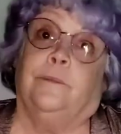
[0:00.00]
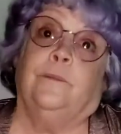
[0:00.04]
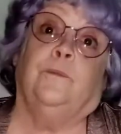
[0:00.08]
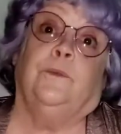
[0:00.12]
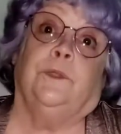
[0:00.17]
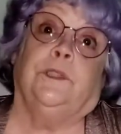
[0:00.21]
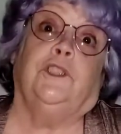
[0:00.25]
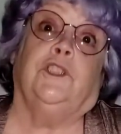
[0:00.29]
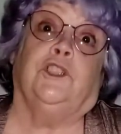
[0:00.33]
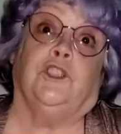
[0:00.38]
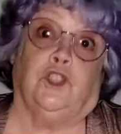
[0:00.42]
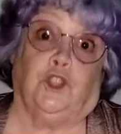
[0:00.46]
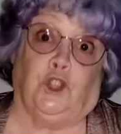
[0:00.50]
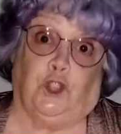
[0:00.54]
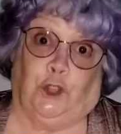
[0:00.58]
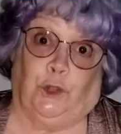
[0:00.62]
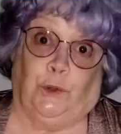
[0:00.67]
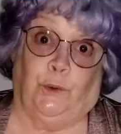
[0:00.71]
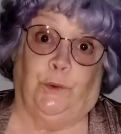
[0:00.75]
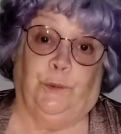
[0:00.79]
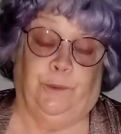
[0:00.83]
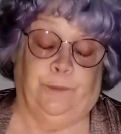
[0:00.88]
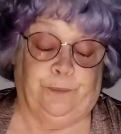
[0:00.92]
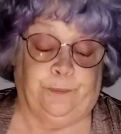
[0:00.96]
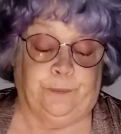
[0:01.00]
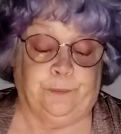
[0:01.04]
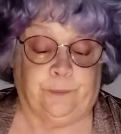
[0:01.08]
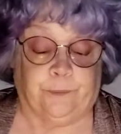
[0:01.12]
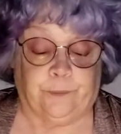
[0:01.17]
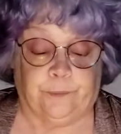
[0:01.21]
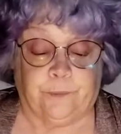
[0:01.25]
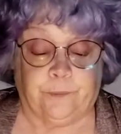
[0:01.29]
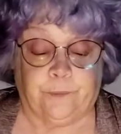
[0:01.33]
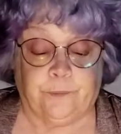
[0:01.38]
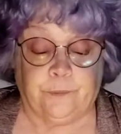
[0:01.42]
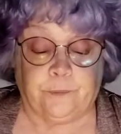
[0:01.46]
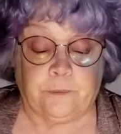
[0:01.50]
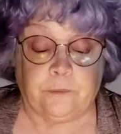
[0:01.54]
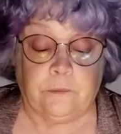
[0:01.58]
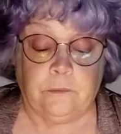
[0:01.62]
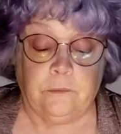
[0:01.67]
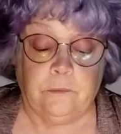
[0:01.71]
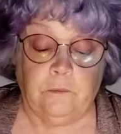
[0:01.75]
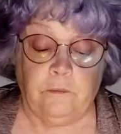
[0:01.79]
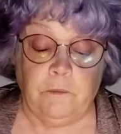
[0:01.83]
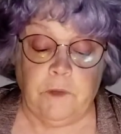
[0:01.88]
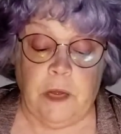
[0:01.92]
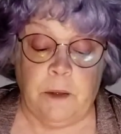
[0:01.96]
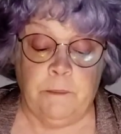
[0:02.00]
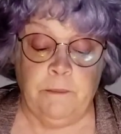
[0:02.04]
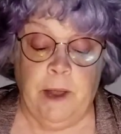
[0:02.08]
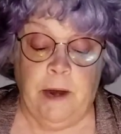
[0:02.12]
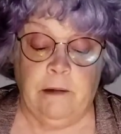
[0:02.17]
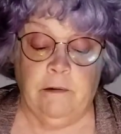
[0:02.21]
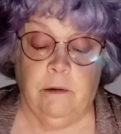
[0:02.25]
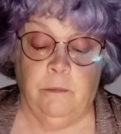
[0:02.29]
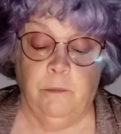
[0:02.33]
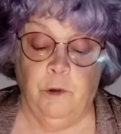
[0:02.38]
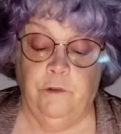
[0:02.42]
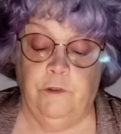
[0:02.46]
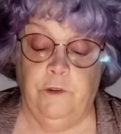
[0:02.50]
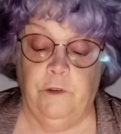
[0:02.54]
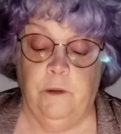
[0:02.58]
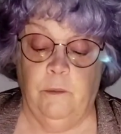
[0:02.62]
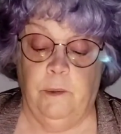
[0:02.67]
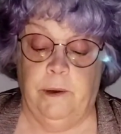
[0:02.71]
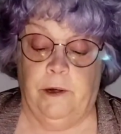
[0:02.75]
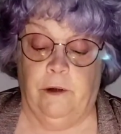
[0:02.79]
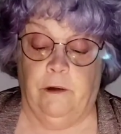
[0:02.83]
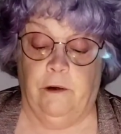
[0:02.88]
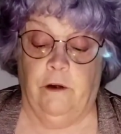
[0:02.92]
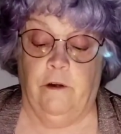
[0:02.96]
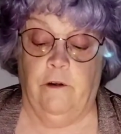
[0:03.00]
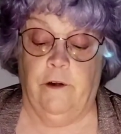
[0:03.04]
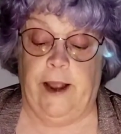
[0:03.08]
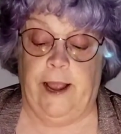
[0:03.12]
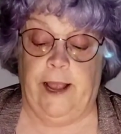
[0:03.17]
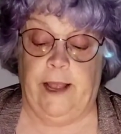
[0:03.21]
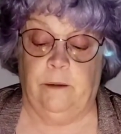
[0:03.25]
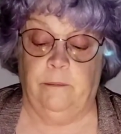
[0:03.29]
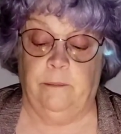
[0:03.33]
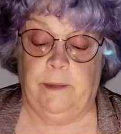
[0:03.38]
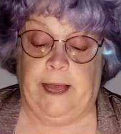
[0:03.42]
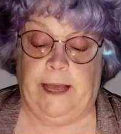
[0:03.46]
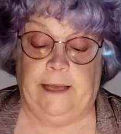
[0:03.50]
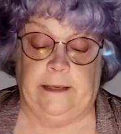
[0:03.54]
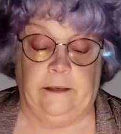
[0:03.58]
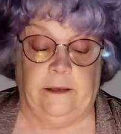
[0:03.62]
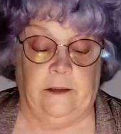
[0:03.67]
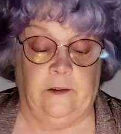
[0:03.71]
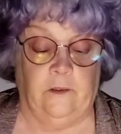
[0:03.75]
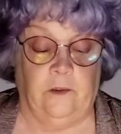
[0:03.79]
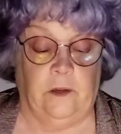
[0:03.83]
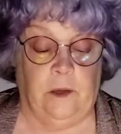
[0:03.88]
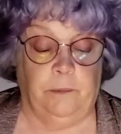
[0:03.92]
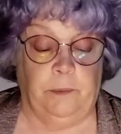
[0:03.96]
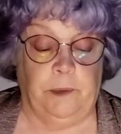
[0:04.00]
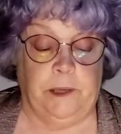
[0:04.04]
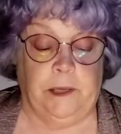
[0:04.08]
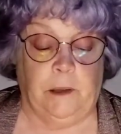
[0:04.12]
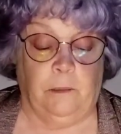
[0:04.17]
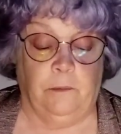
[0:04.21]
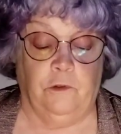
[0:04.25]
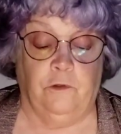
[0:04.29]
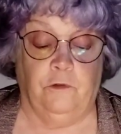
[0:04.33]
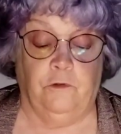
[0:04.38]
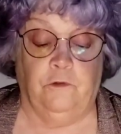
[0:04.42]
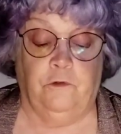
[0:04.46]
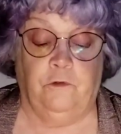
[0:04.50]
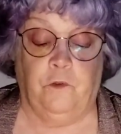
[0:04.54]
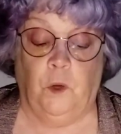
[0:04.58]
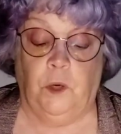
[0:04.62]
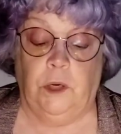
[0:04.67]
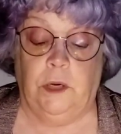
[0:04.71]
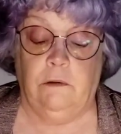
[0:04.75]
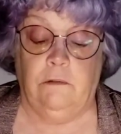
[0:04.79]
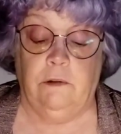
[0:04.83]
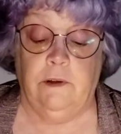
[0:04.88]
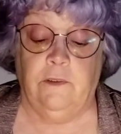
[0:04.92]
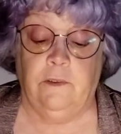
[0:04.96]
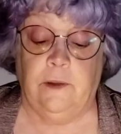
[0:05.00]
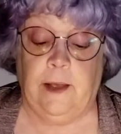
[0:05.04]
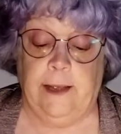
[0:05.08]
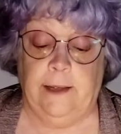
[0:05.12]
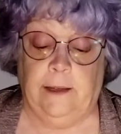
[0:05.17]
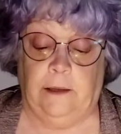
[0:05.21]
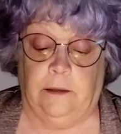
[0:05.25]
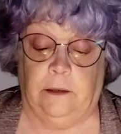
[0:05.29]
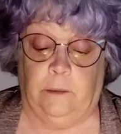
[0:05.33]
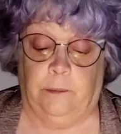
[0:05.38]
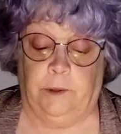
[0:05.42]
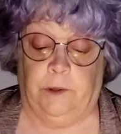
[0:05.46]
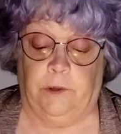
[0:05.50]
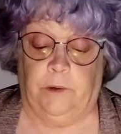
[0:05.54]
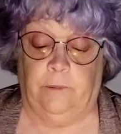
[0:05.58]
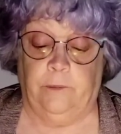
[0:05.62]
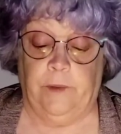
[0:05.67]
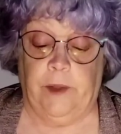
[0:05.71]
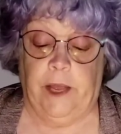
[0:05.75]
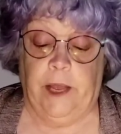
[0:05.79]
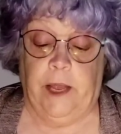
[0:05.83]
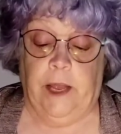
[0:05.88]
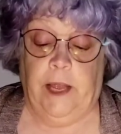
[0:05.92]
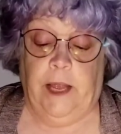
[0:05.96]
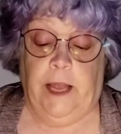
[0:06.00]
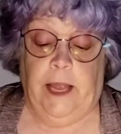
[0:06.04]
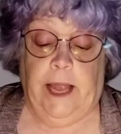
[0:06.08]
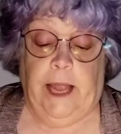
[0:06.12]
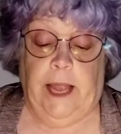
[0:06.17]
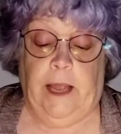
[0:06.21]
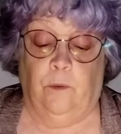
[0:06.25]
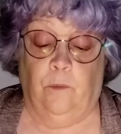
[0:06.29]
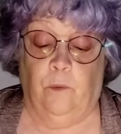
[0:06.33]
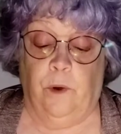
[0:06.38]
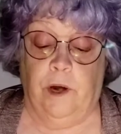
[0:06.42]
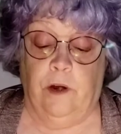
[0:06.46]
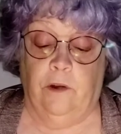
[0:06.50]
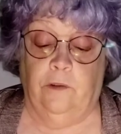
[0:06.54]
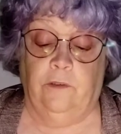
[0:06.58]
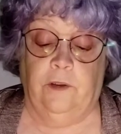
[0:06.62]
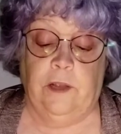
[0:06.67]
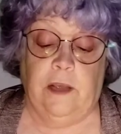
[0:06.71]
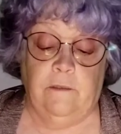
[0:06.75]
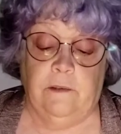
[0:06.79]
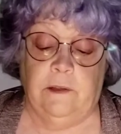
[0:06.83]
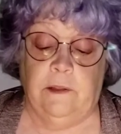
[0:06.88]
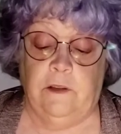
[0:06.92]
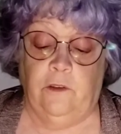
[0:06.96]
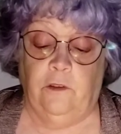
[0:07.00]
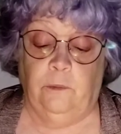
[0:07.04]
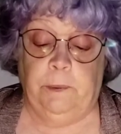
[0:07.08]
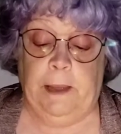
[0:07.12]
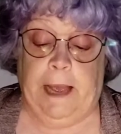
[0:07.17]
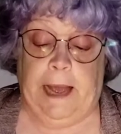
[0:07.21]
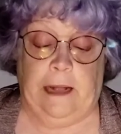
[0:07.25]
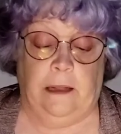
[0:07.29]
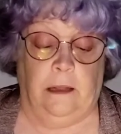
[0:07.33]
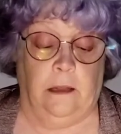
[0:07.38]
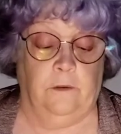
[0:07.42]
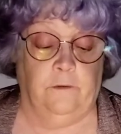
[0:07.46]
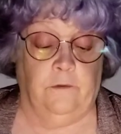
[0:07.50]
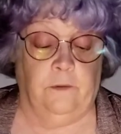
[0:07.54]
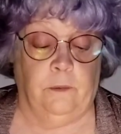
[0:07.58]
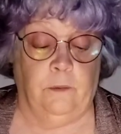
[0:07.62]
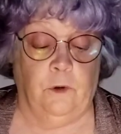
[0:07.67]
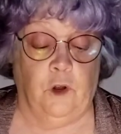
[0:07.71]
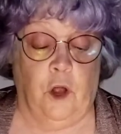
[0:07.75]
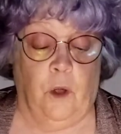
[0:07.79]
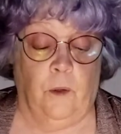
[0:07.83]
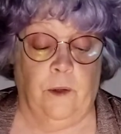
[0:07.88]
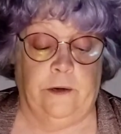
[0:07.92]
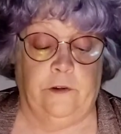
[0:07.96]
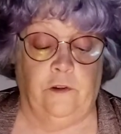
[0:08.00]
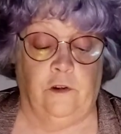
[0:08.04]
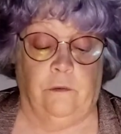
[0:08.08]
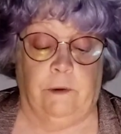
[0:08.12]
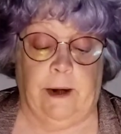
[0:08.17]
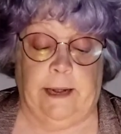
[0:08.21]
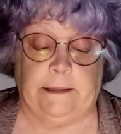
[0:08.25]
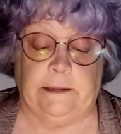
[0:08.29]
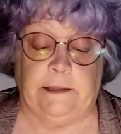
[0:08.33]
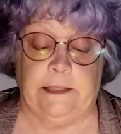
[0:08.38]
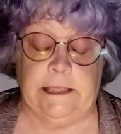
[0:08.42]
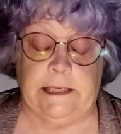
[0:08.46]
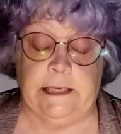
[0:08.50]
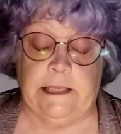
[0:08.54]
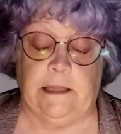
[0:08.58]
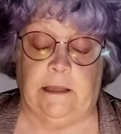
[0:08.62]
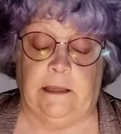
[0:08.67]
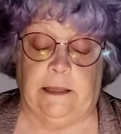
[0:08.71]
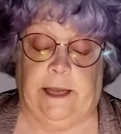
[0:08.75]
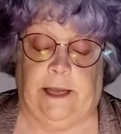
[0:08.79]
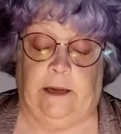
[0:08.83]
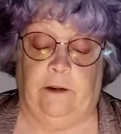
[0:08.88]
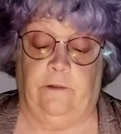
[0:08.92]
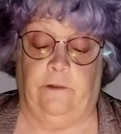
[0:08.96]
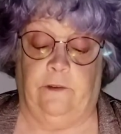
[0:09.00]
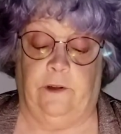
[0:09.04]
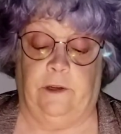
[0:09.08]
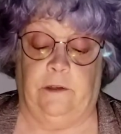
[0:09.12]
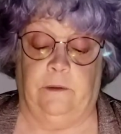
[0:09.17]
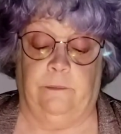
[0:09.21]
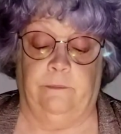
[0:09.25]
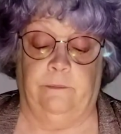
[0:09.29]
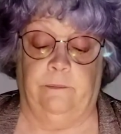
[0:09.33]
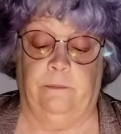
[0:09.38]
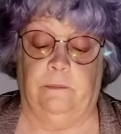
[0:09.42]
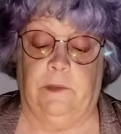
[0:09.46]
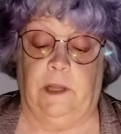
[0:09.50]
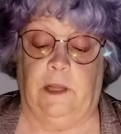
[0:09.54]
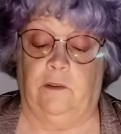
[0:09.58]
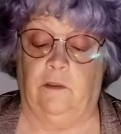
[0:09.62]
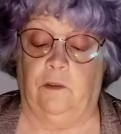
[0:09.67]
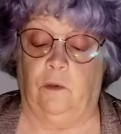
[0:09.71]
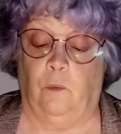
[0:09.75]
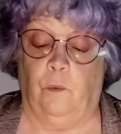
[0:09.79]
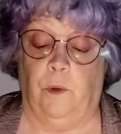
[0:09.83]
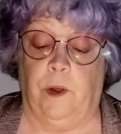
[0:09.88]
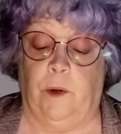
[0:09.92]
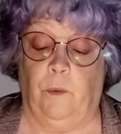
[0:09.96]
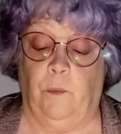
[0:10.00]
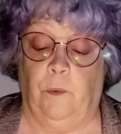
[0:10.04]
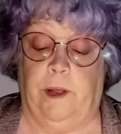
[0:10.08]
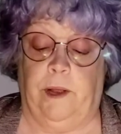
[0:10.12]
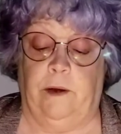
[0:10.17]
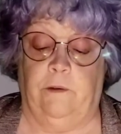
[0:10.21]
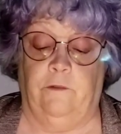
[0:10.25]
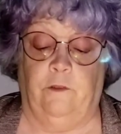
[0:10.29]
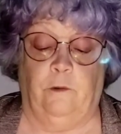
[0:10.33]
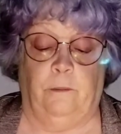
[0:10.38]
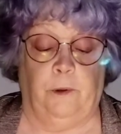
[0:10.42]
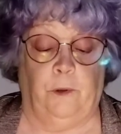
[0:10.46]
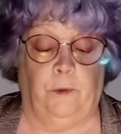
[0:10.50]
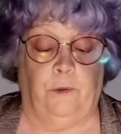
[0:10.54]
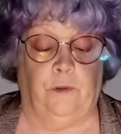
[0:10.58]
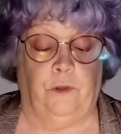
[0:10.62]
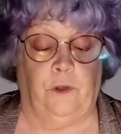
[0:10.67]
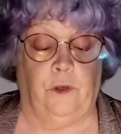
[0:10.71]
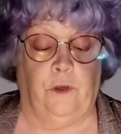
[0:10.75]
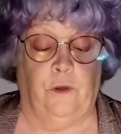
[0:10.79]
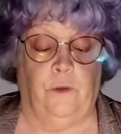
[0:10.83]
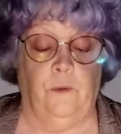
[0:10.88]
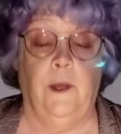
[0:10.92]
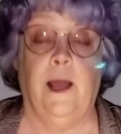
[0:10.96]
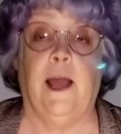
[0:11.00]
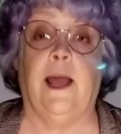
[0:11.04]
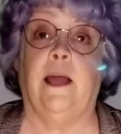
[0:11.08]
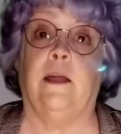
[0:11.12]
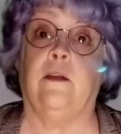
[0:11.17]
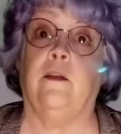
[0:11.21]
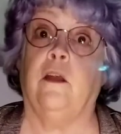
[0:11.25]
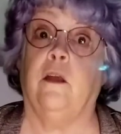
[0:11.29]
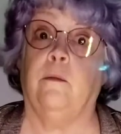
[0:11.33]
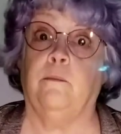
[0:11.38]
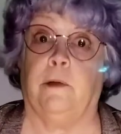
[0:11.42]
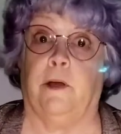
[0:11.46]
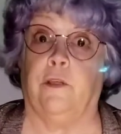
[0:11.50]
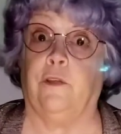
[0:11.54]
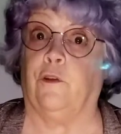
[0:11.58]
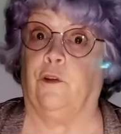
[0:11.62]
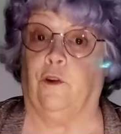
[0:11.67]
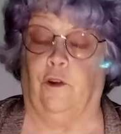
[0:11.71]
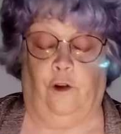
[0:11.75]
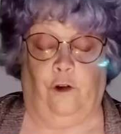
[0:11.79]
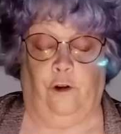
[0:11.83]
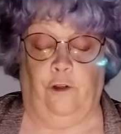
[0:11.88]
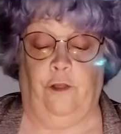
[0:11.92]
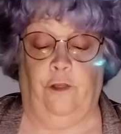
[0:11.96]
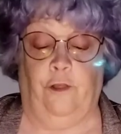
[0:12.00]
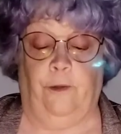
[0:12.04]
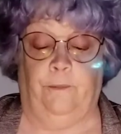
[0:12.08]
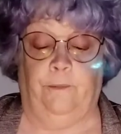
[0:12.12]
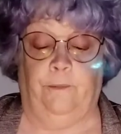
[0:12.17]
which is true. "By removing the mirror and magnets, it becomes fully recyclable, and we are saving this palette from going directly to the landfill. It's a win-win for both you and our Mother Earth.